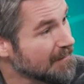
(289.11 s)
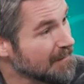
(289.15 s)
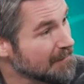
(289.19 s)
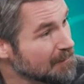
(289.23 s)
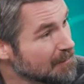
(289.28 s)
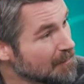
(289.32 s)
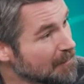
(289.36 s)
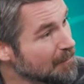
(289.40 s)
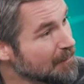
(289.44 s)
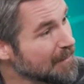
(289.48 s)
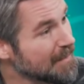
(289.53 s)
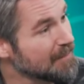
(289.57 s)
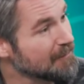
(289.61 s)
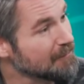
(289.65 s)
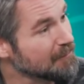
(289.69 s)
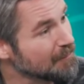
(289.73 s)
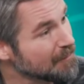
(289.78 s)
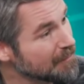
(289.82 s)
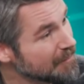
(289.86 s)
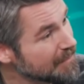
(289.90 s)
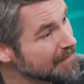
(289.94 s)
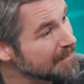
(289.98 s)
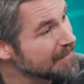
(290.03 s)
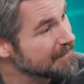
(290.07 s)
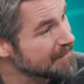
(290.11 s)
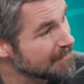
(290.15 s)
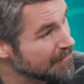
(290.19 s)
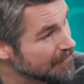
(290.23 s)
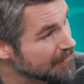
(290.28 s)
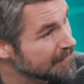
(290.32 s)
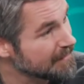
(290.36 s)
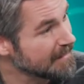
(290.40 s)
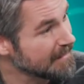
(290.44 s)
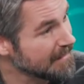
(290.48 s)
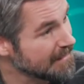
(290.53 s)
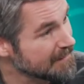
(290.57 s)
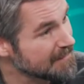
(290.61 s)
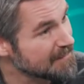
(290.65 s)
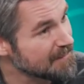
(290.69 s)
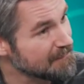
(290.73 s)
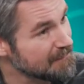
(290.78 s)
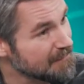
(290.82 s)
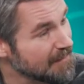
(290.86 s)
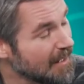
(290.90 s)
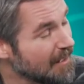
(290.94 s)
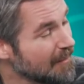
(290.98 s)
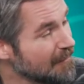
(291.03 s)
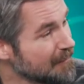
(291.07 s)
That's where we can really start to get
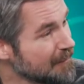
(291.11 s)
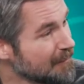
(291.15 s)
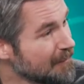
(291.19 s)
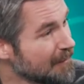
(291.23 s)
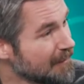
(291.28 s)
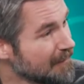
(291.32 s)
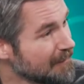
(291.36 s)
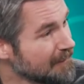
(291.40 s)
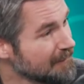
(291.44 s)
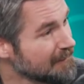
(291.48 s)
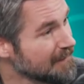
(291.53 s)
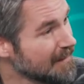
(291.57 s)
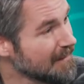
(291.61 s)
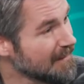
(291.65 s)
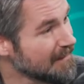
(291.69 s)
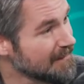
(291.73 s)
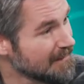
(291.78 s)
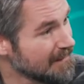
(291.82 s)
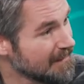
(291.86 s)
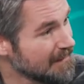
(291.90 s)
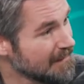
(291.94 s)
some value out of that